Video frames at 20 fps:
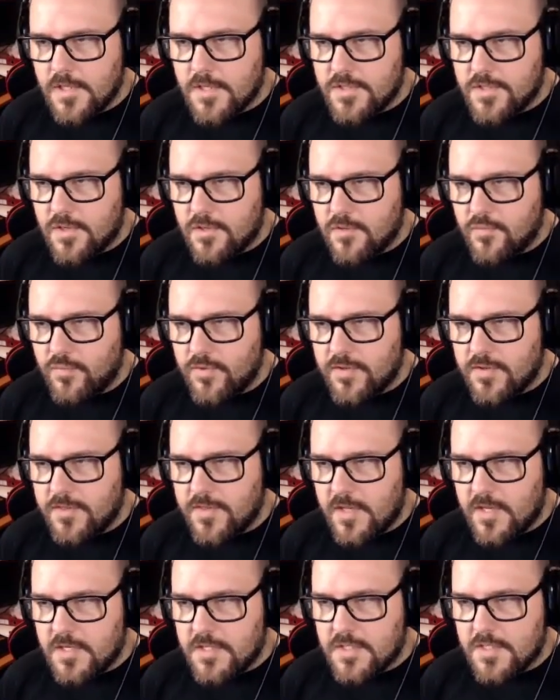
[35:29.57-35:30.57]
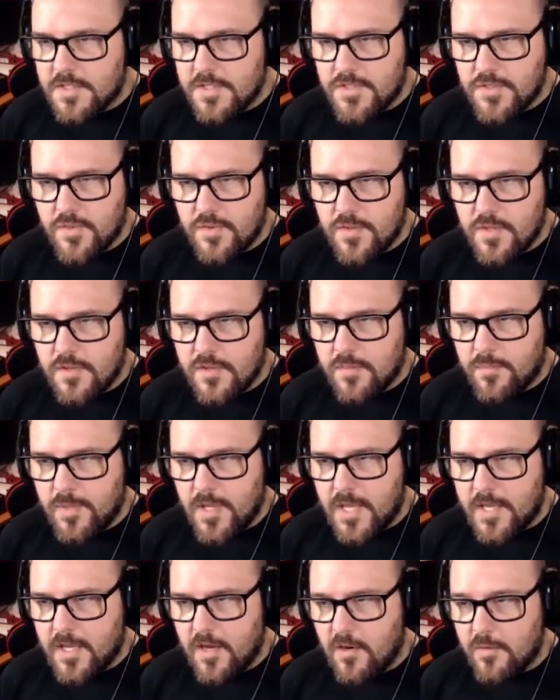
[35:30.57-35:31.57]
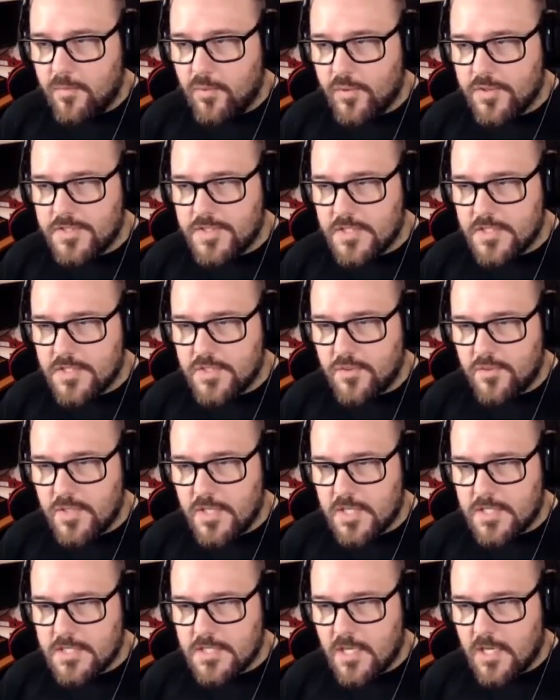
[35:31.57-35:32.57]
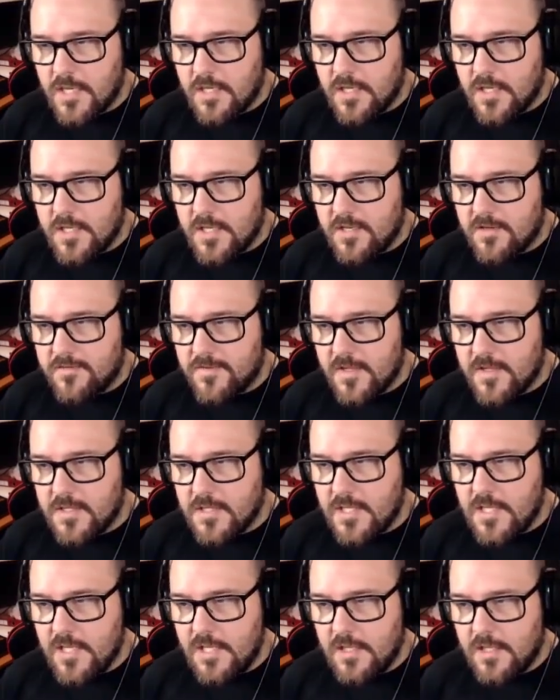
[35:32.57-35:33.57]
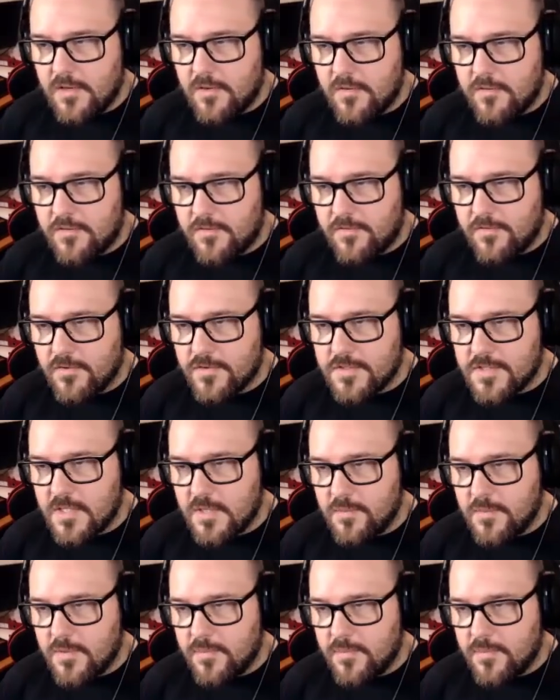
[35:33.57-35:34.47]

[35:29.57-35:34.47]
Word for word: Turn the wheel of Thanatos so that the black arrow points to the zodiac sign. Identify the key letter of the first name.